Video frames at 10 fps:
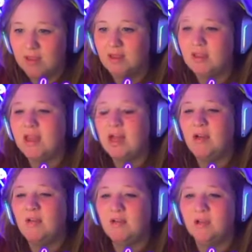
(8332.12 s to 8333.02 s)
Look at
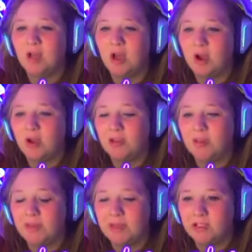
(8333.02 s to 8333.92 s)
how long the
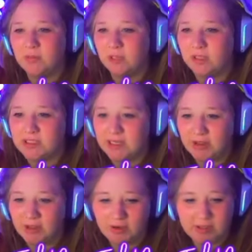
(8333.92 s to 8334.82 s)
bedroom looks now,
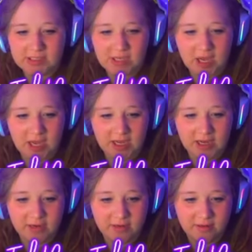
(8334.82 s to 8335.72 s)
though. It's odd.
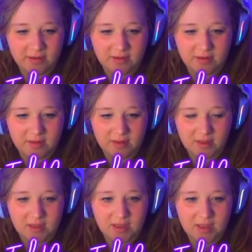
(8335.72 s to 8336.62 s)

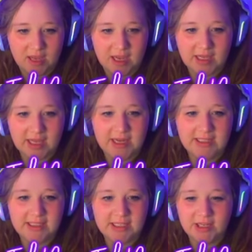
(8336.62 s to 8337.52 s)
Can I
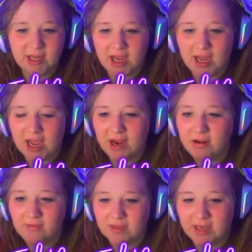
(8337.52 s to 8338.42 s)
still not? I don't
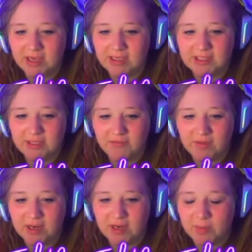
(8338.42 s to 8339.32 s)
even think I can still fit
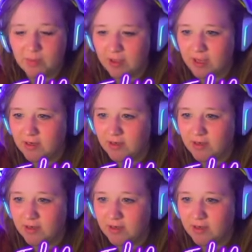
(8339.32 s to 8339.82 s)
a double bed.